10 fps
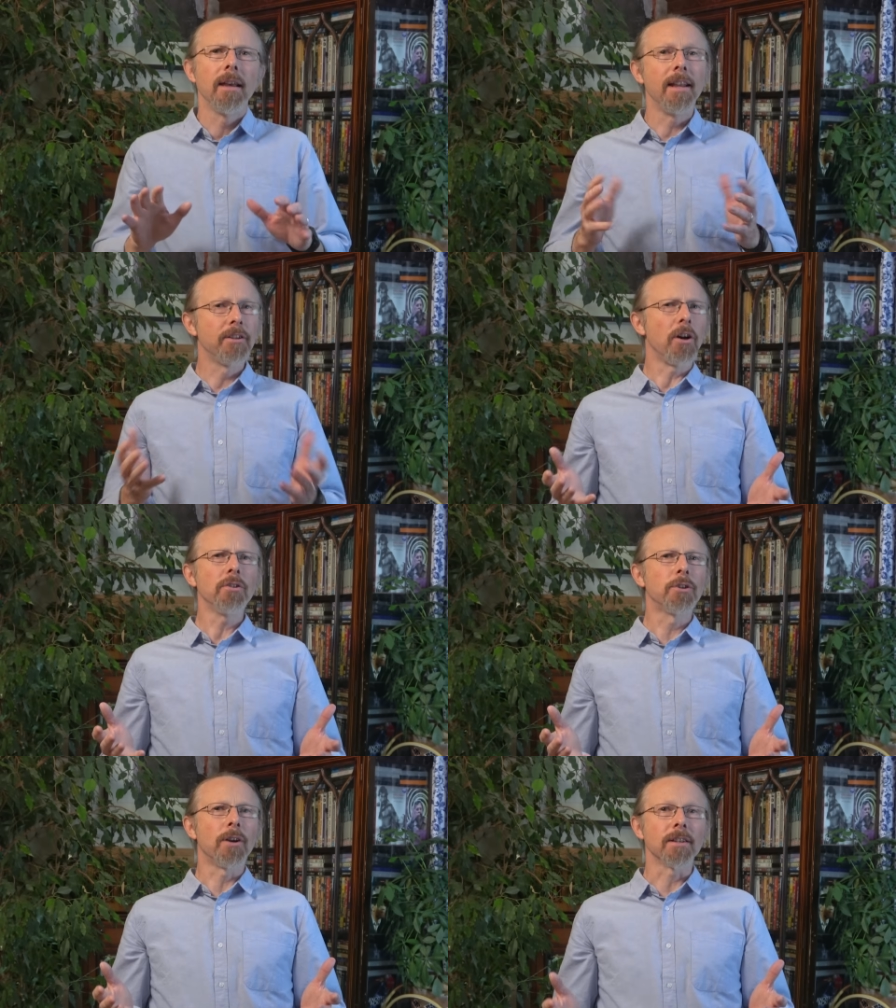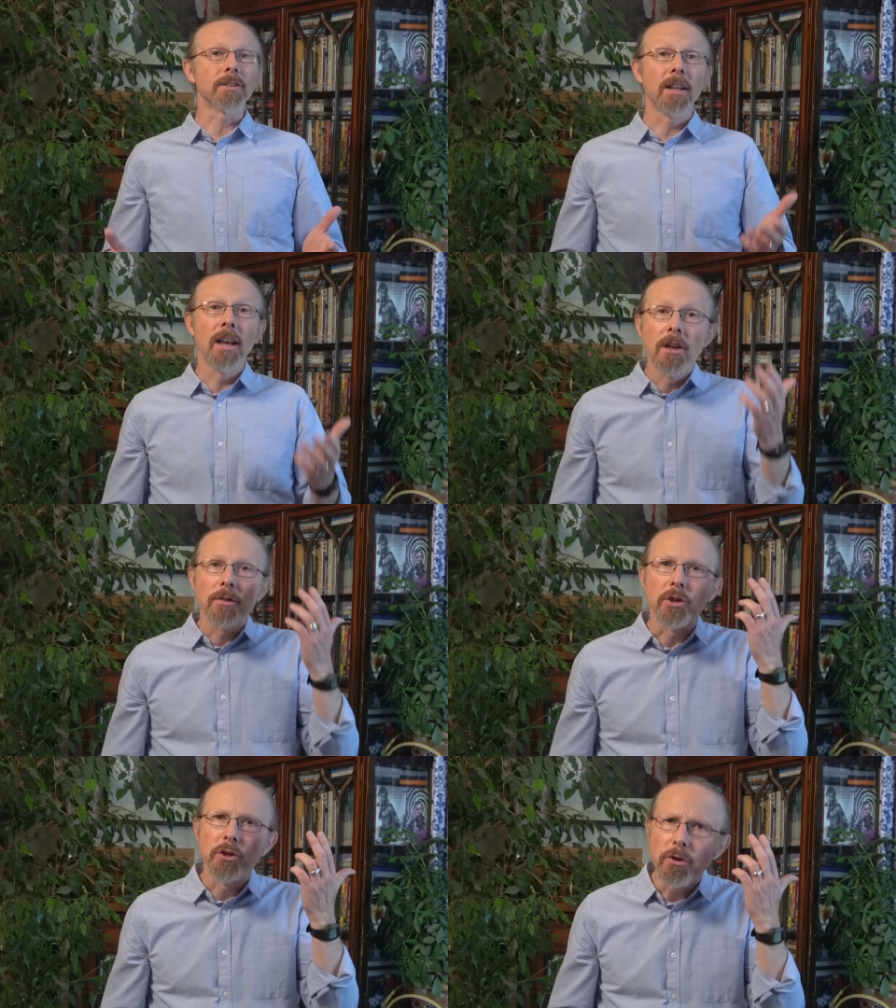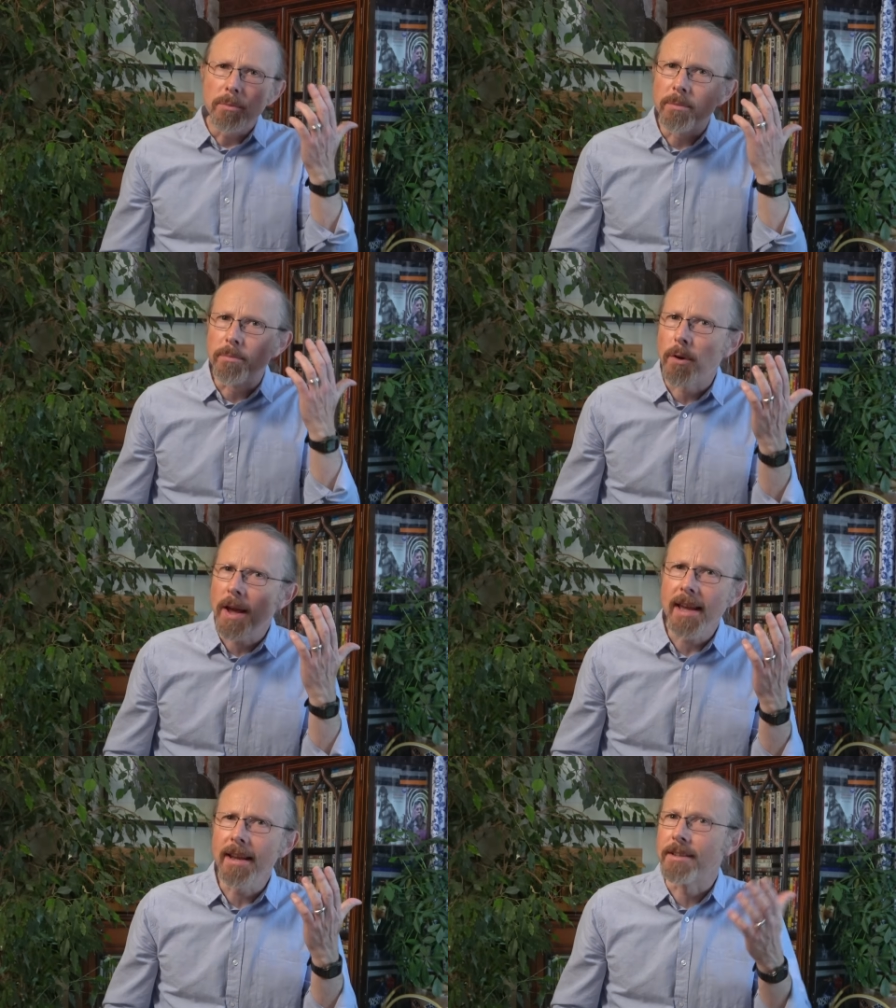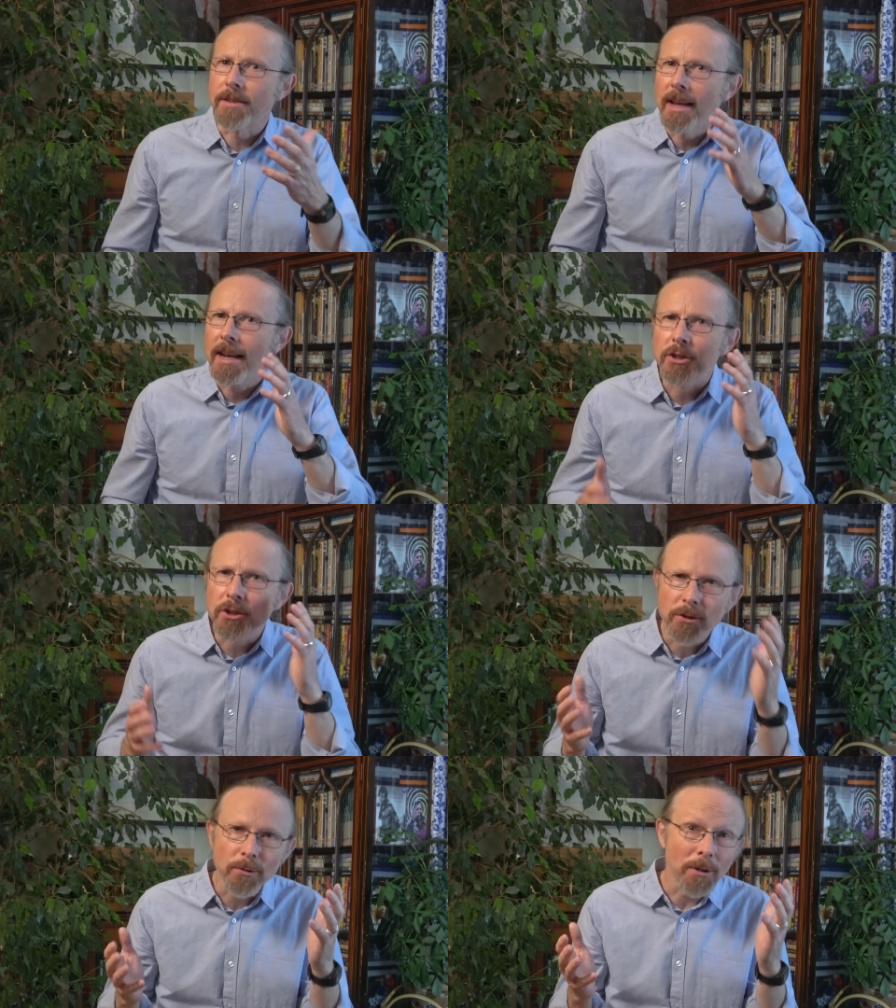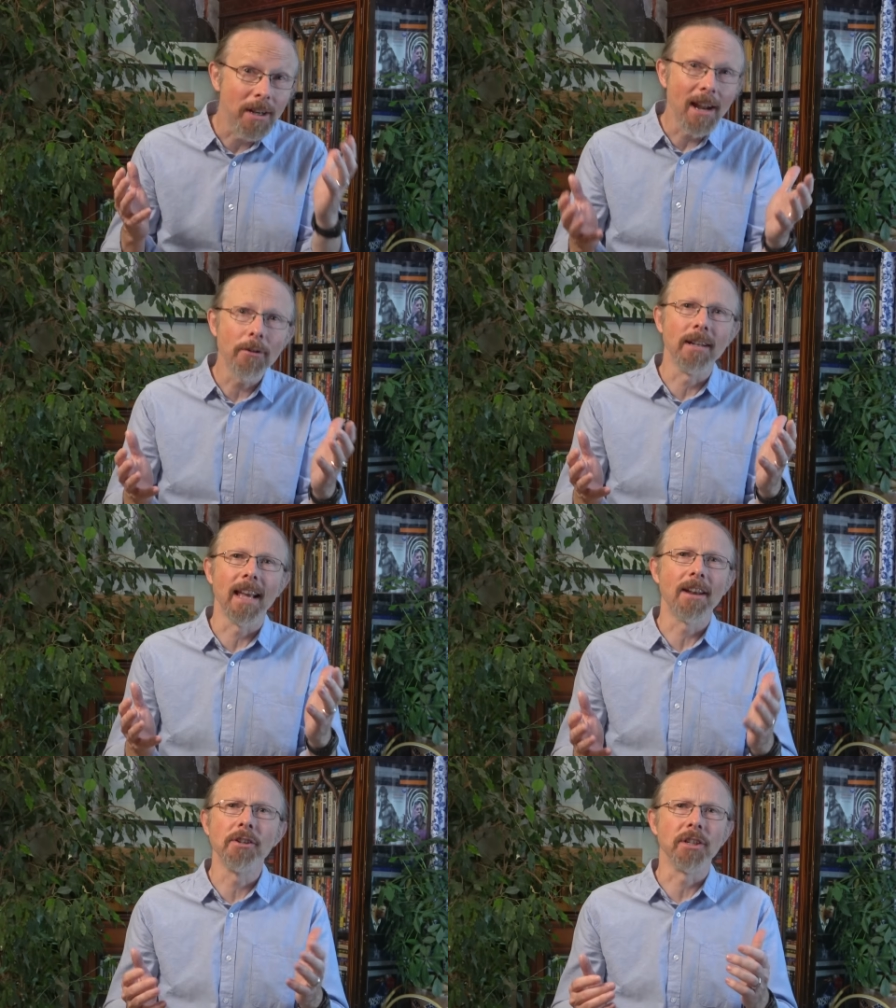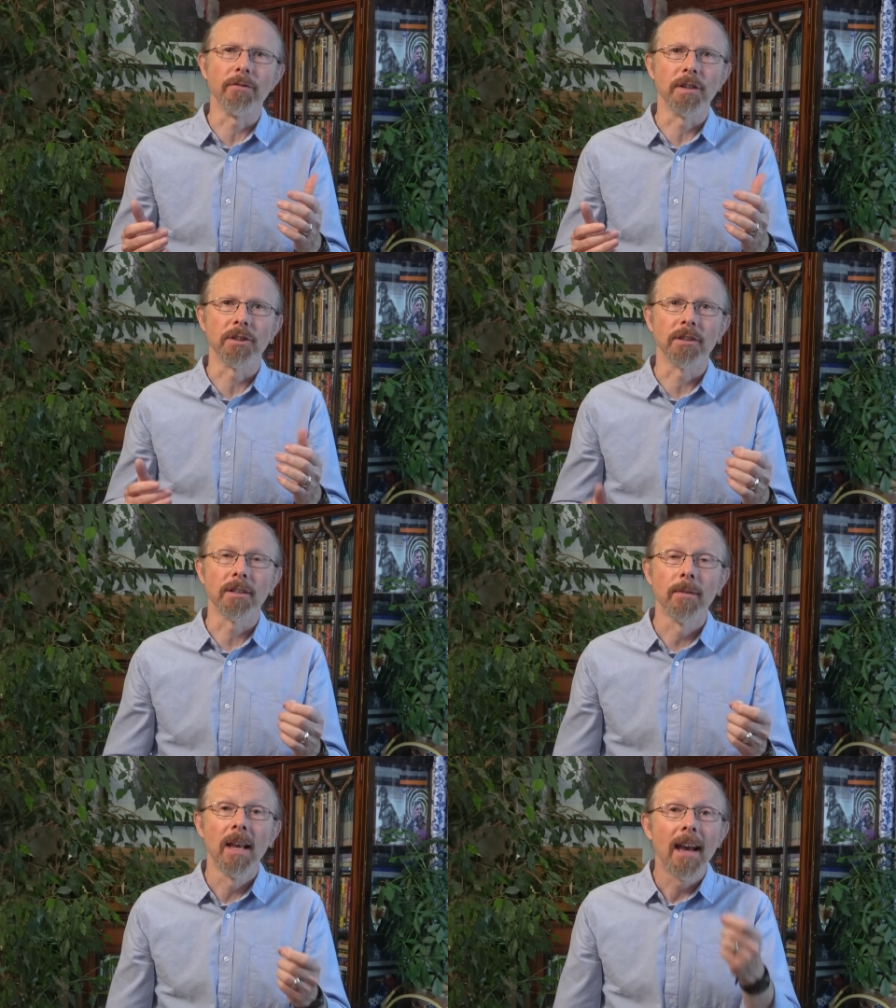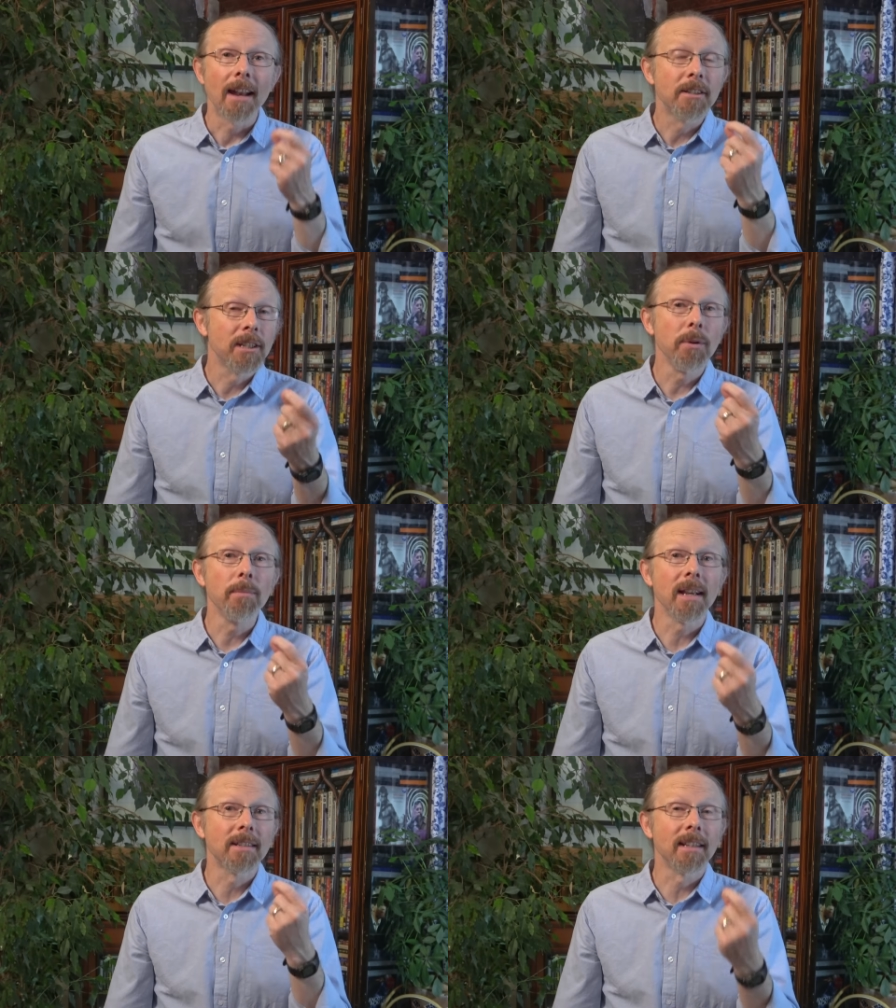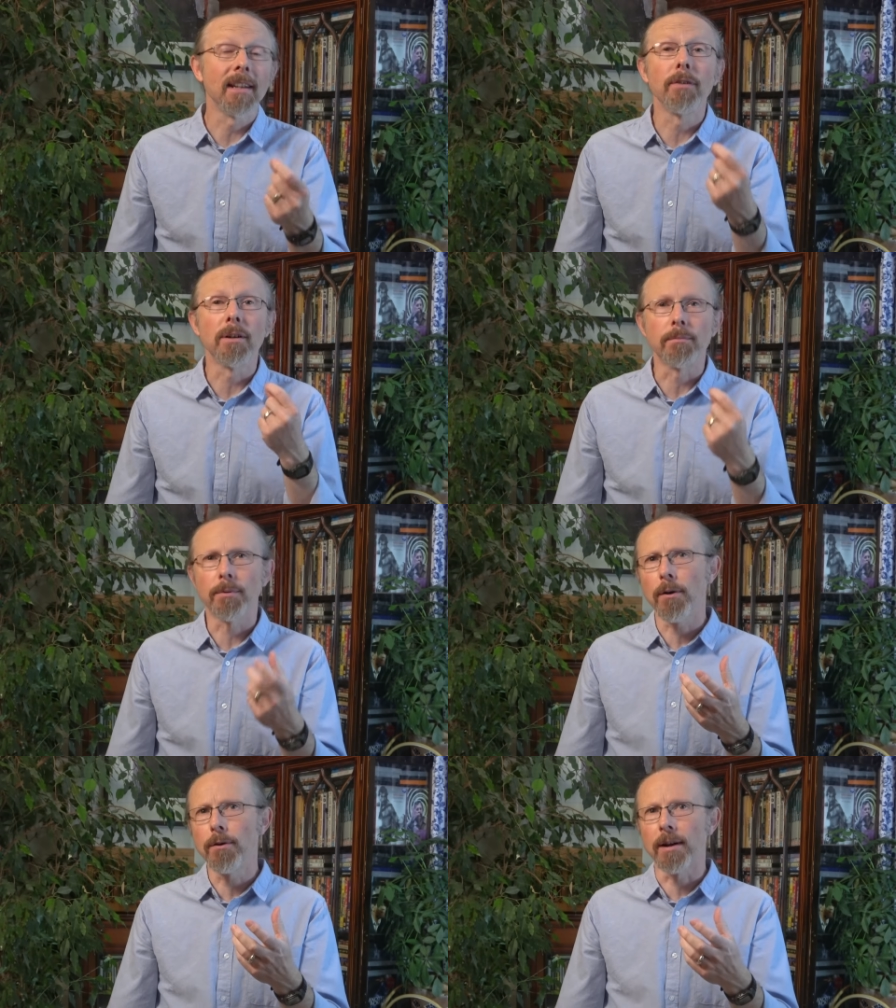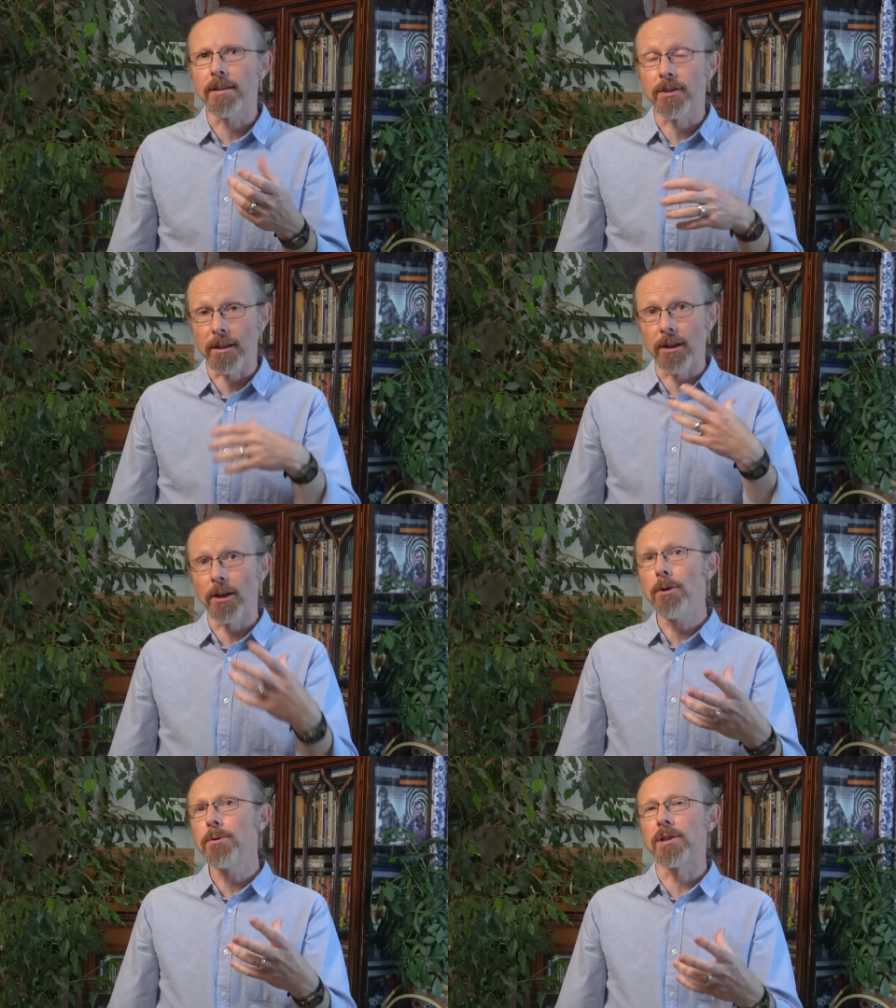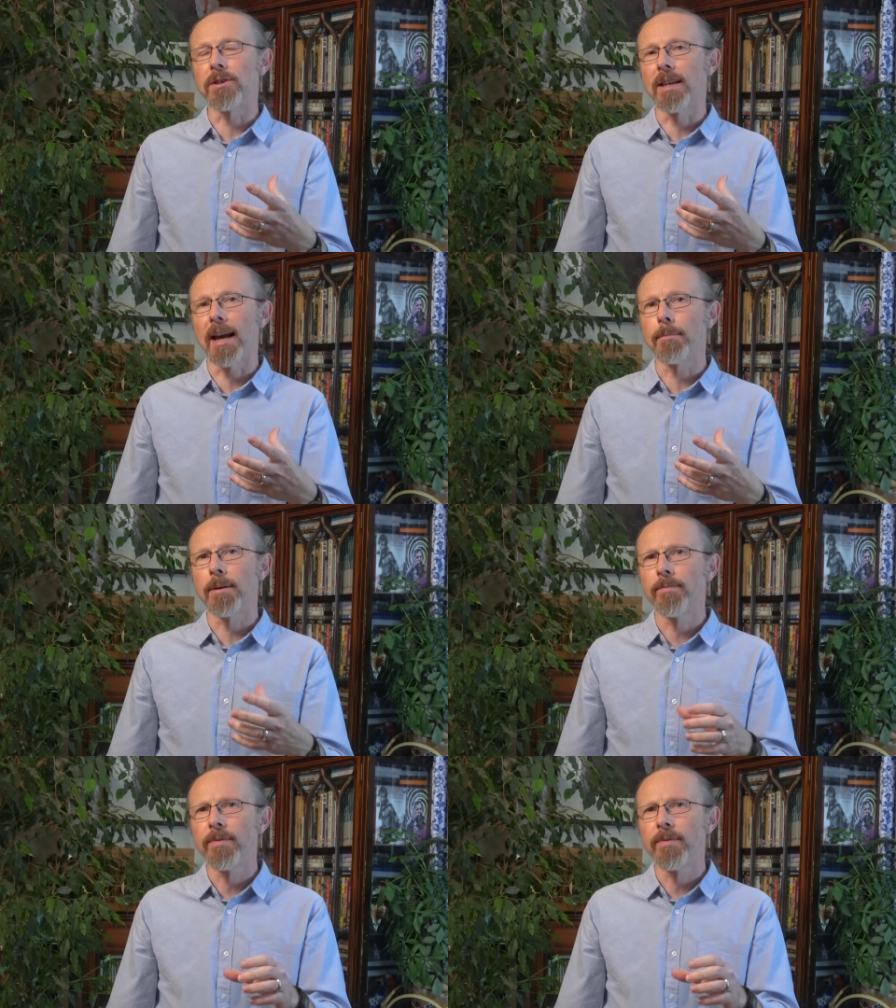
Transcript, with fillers: In contrast, the human brain is extraordinarily energy efficient, and until we make significant progress to close this gap,